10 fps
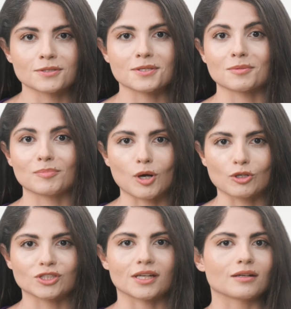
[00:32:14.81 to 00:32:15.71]
This is a
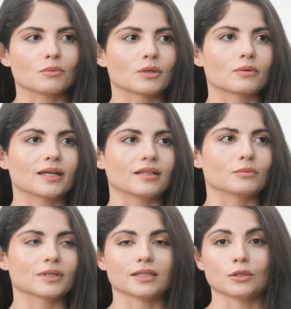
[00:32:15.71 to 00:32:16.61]
blockchain and we're
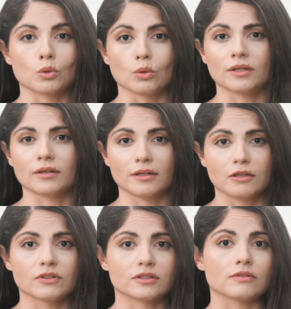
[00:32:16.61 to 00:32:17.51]
creating really cool and
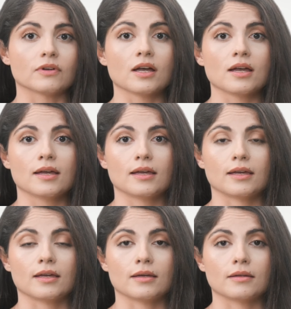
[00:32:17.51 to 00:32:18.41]
innovative
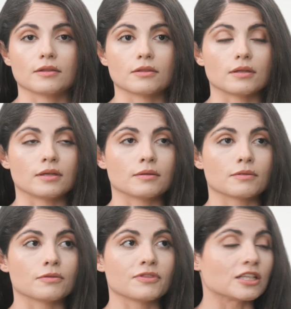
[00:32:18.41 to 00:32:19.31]

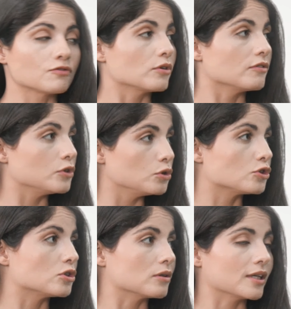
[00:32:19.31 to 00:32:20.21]
things for the future.